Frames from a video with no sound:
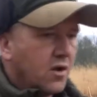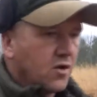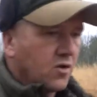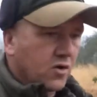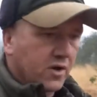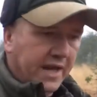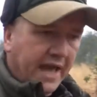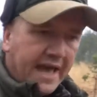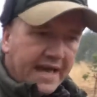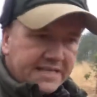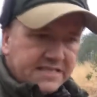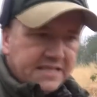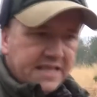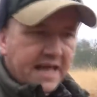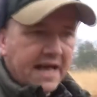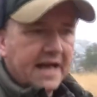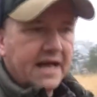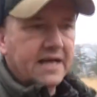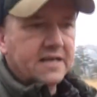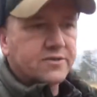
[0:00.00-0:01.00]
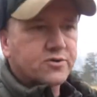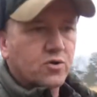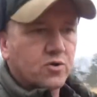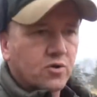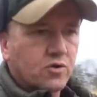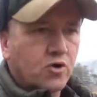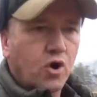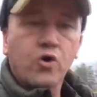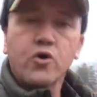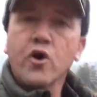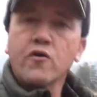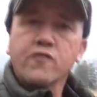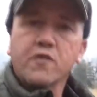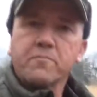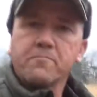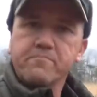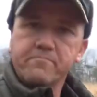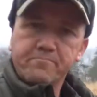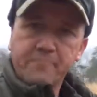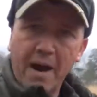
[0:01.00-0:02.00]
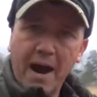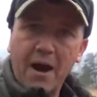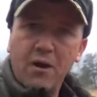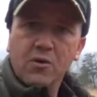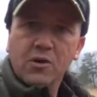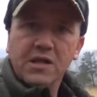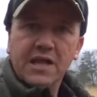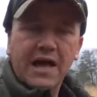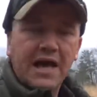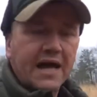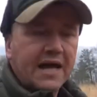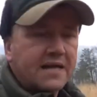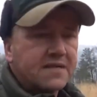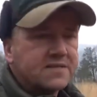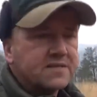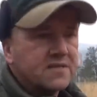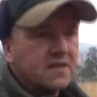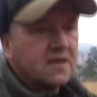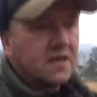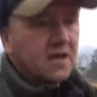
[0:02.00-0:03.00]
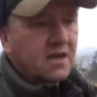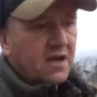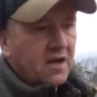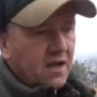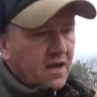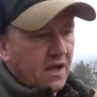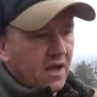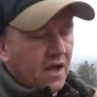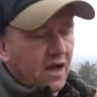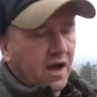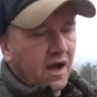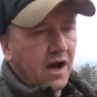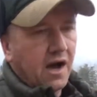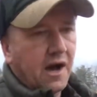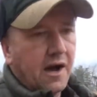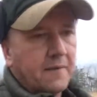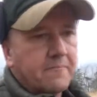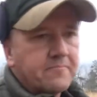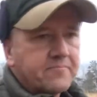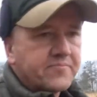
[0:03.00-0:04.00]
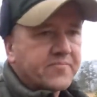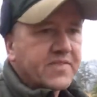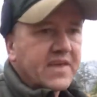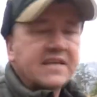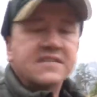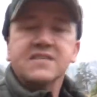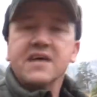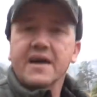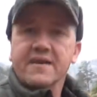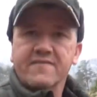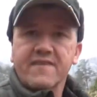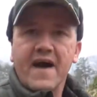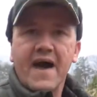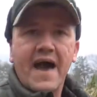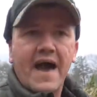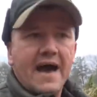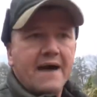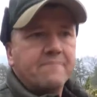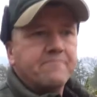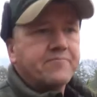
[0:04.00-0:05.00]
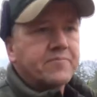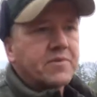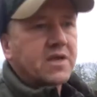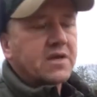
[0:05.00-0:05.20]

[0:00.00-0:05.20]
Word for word: or gas lines, or growed over power lines, um, things like that.